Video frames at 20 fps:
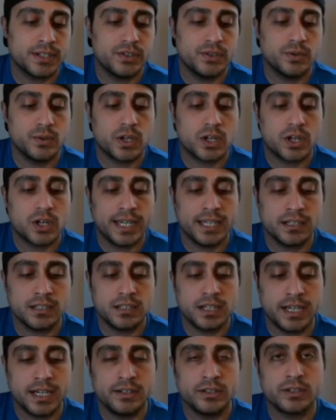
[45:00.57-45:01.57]
do our
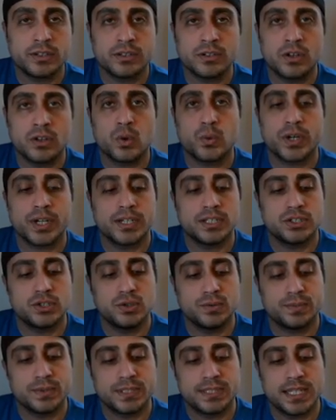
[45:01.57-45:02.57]
incline curl. We're going to
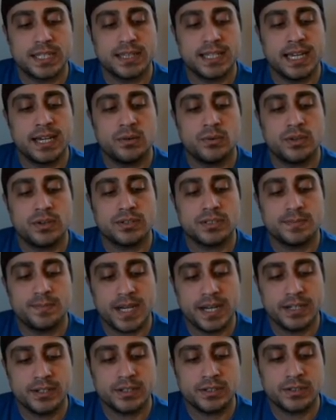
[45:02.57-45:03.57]
superset that with our
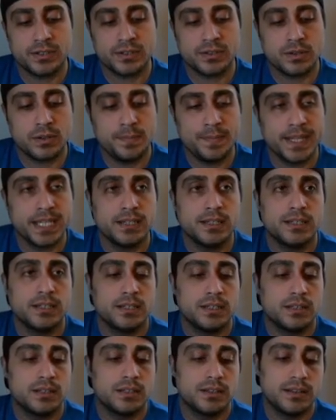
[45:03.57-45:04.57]
spider curl.
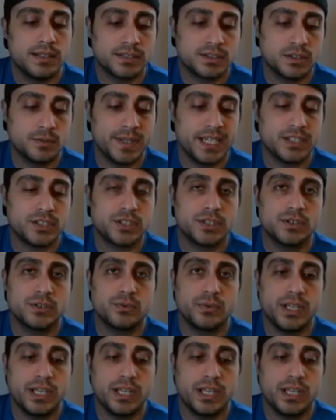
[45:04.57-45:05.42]
This will make sure we